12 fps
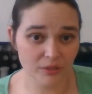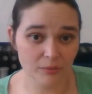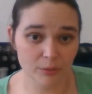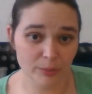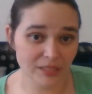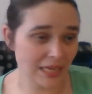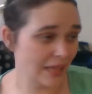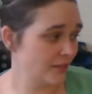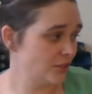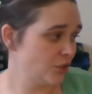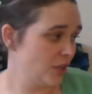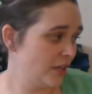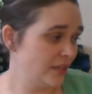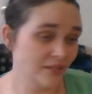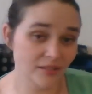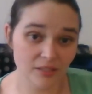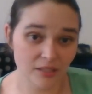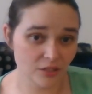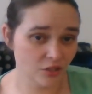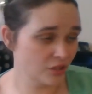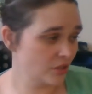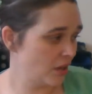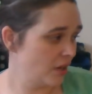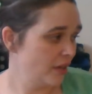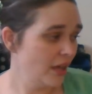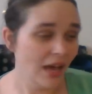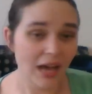The metallic shine is, is just gone.